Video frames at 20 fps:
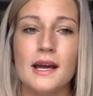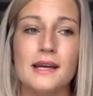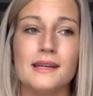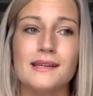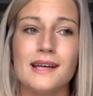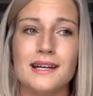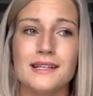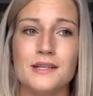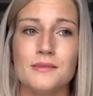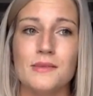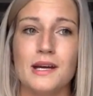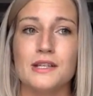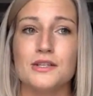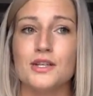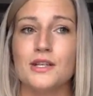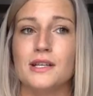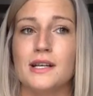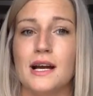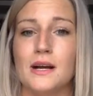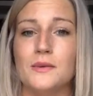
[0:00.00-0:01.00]
Not to
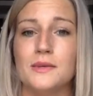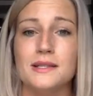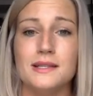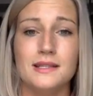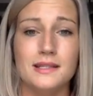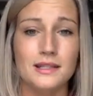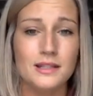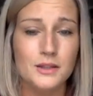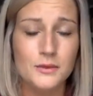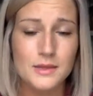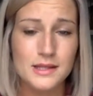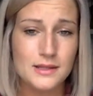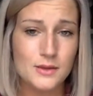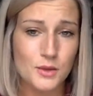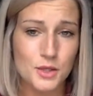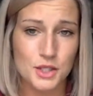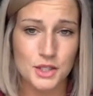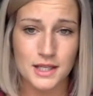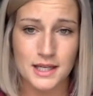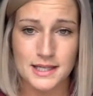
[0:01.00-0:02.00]
mention, I was dealing with
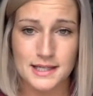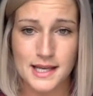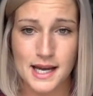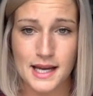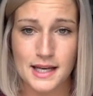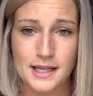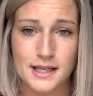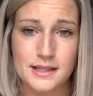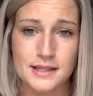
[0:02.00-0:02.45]
social anxiety